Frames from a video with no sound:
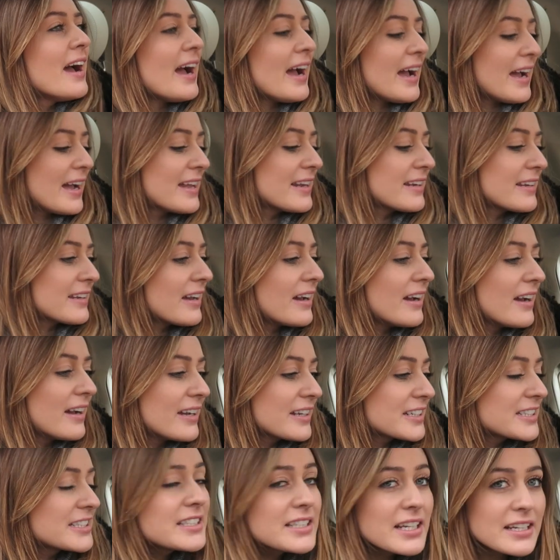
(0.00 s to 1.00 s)

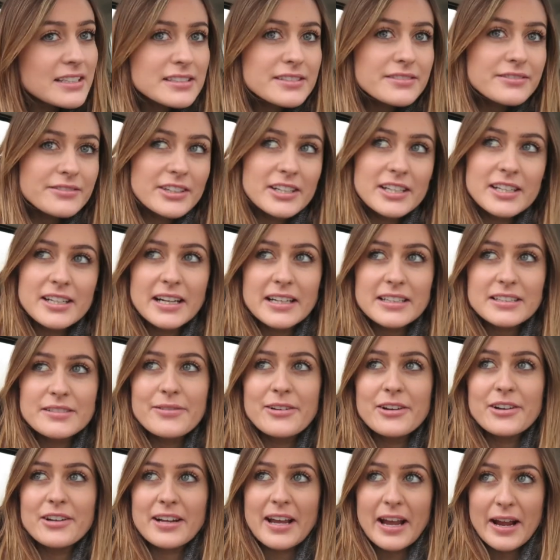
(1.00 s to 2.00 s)
and she doesn't really like to
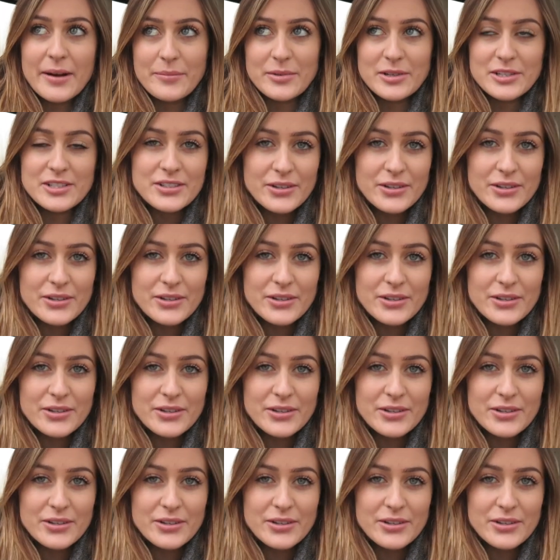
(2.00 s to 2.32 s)
be on camera,